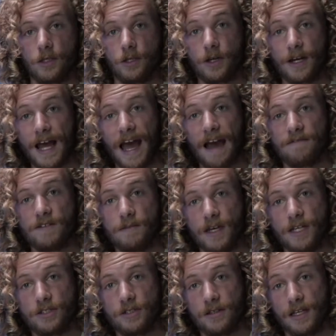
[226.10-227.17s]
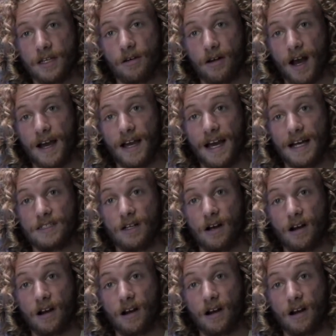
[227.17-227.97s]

You're gonna have to make sure that your hi-hats